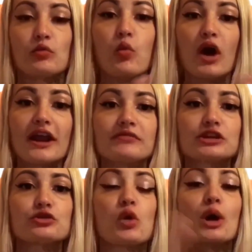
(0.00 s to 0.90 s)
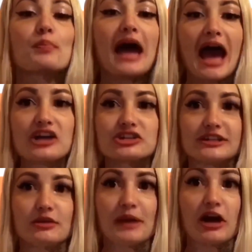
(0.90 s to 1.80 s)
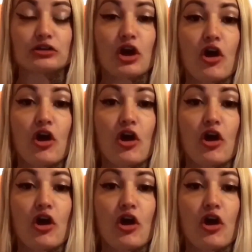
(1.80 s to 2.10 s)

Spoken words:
Whatever you are passionate about,